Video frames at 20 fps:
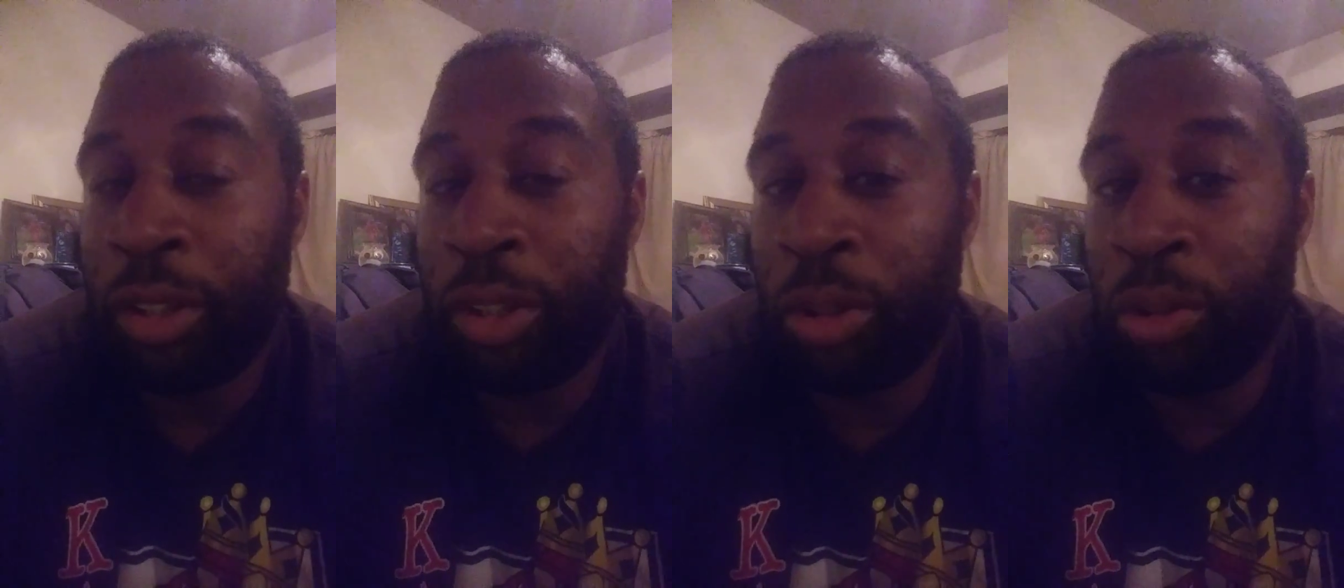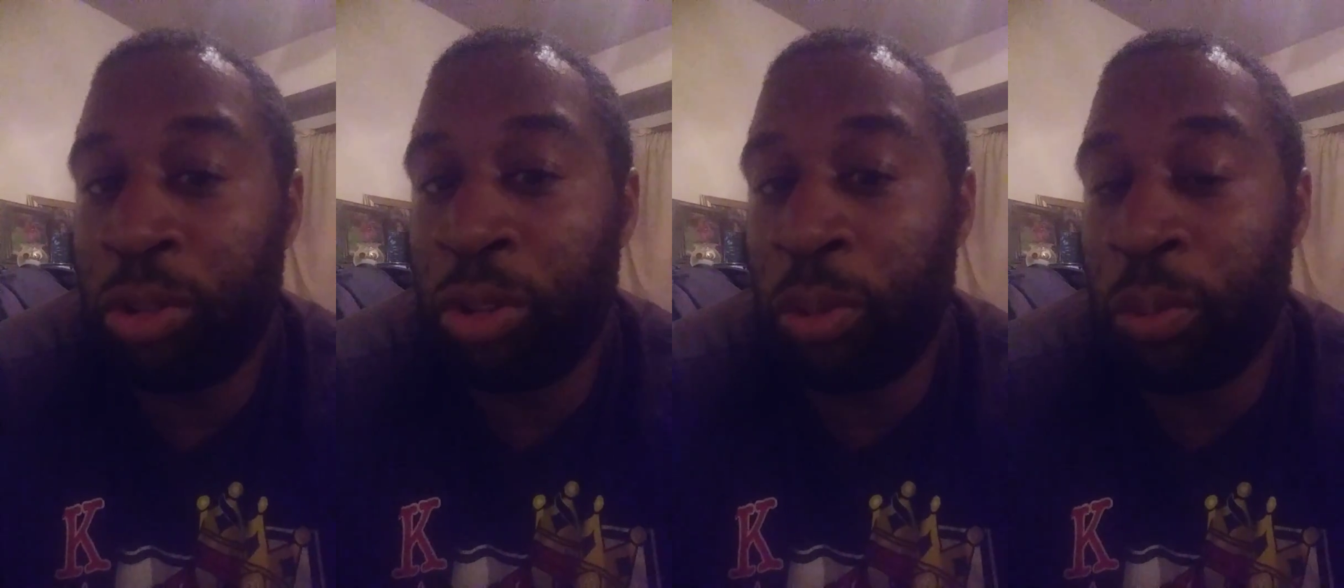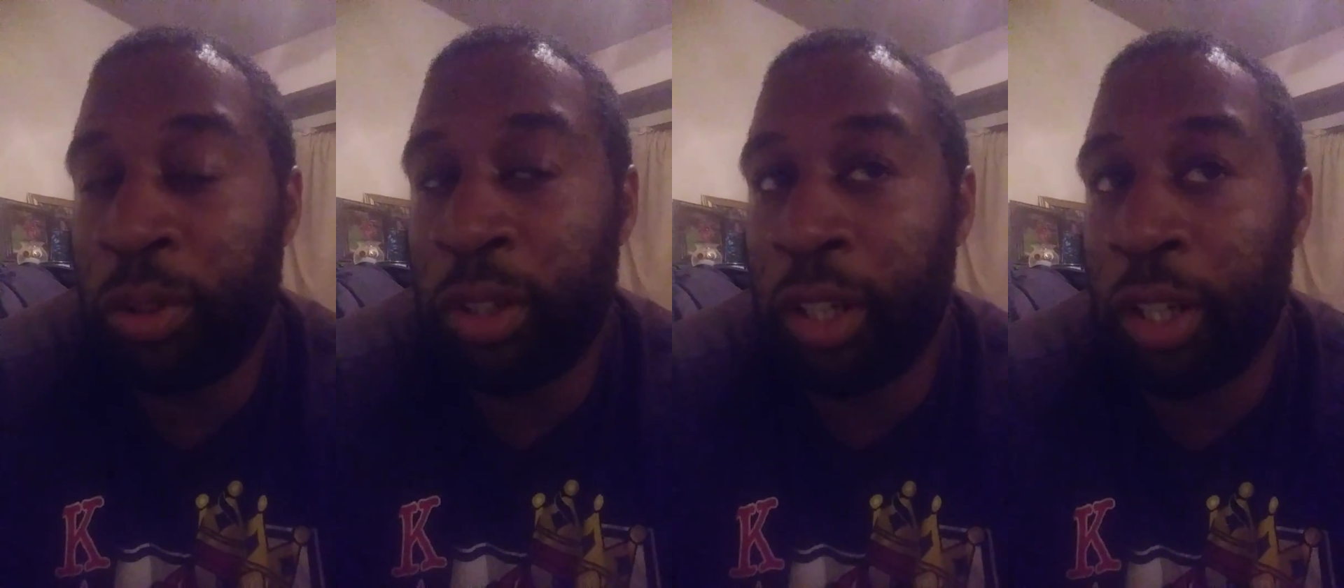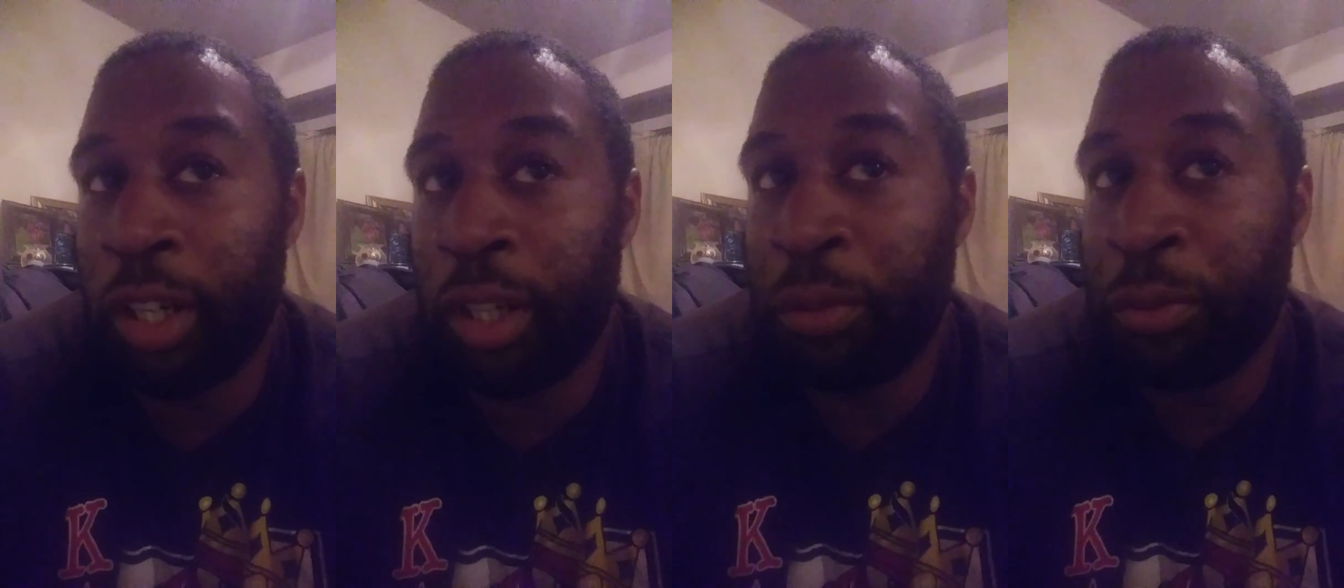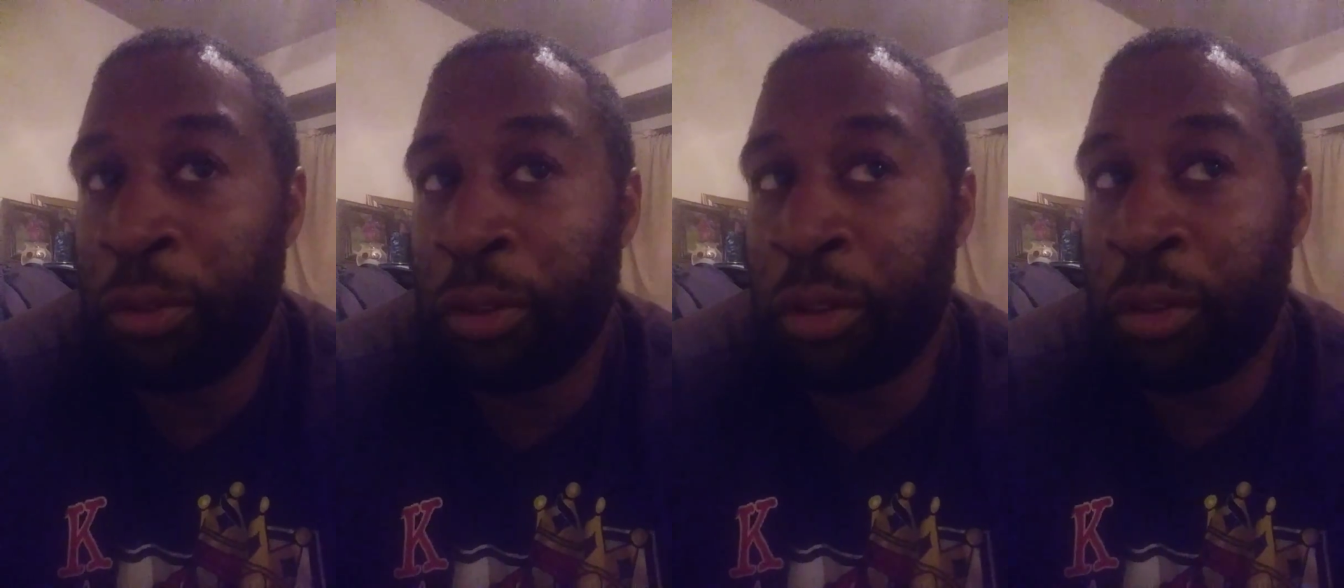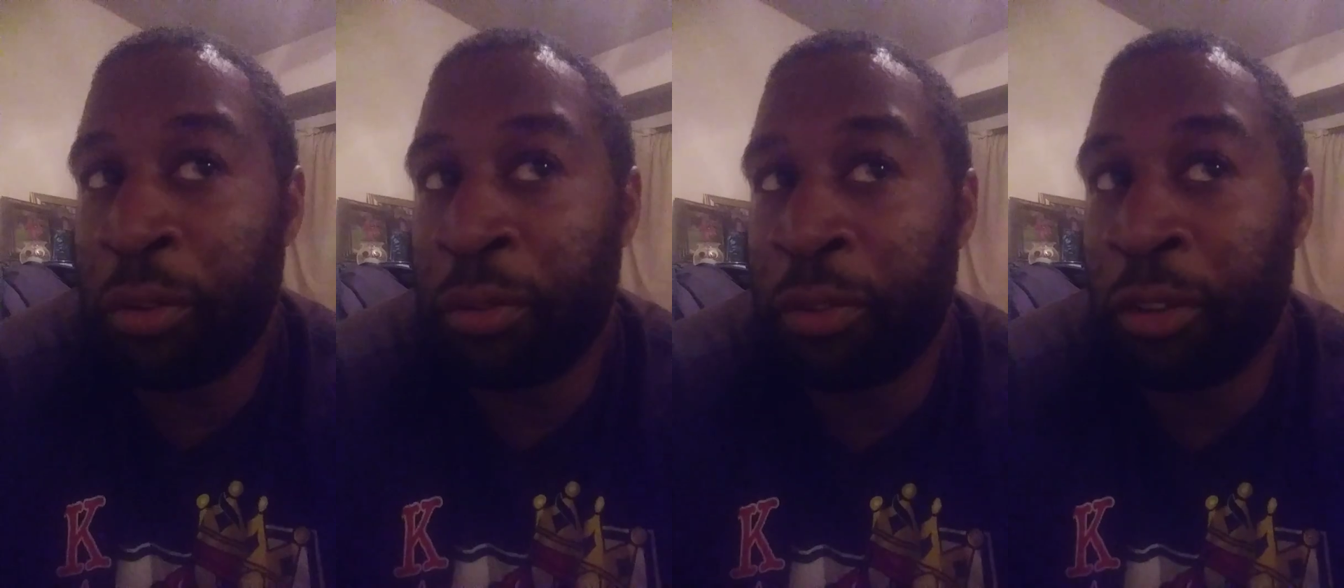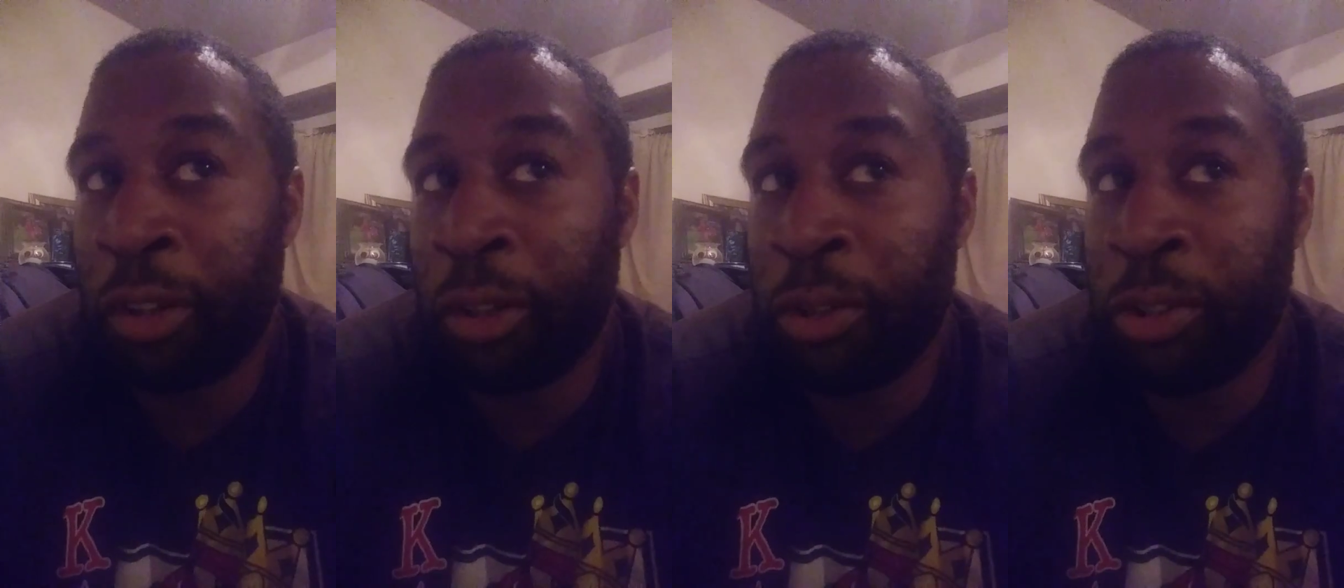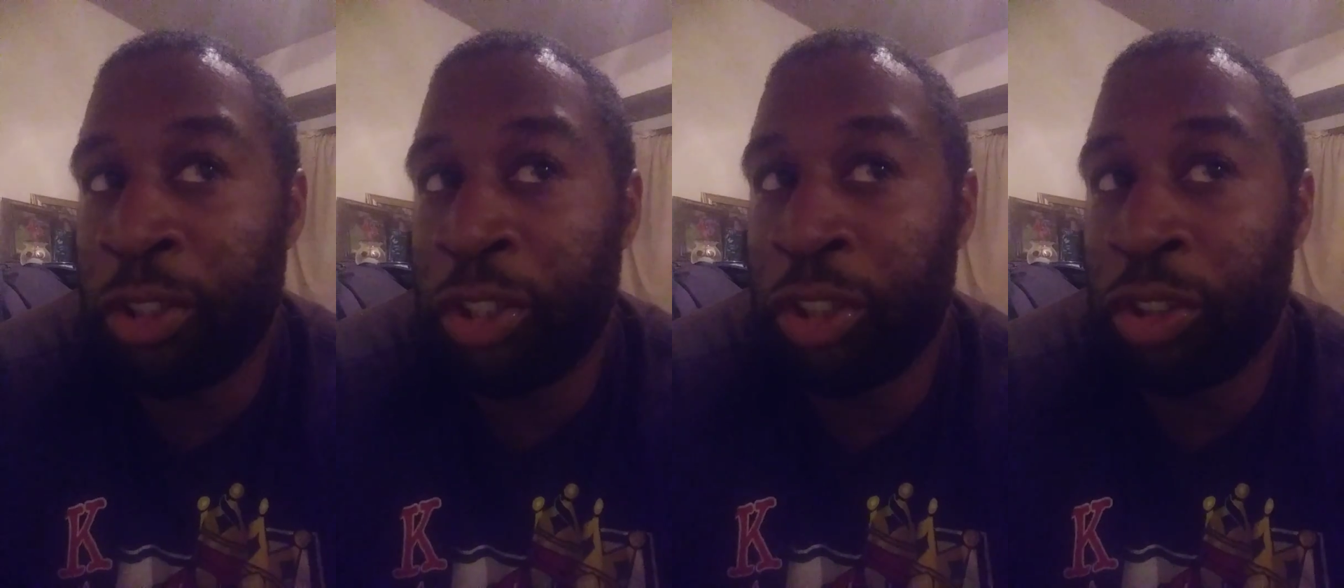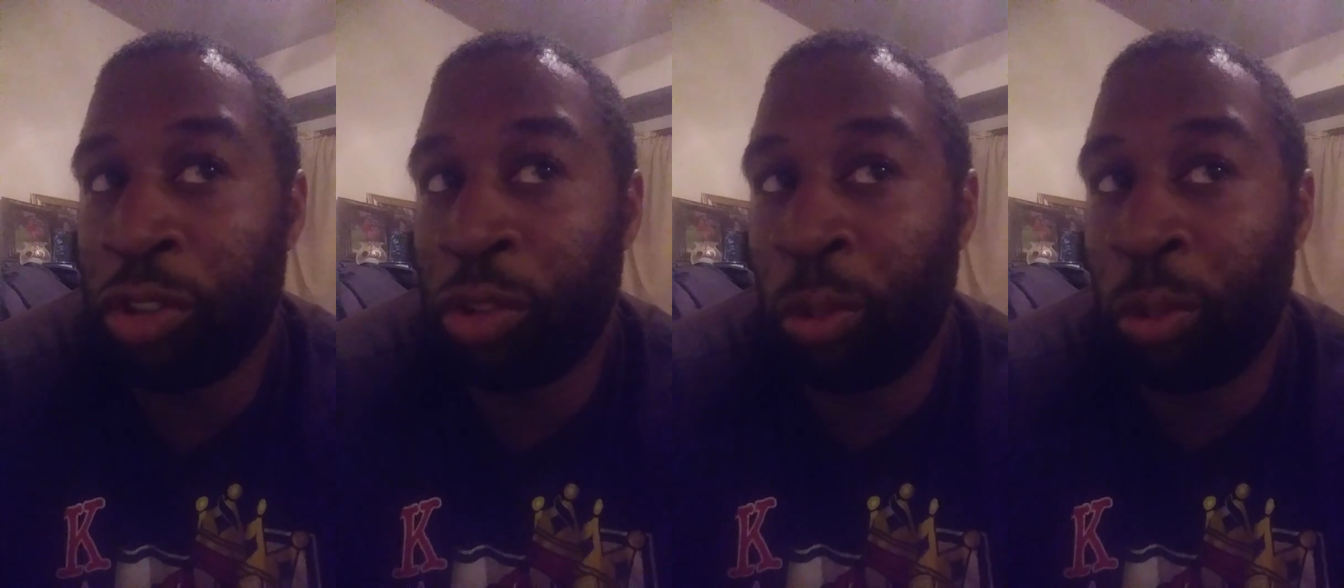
you do good for the first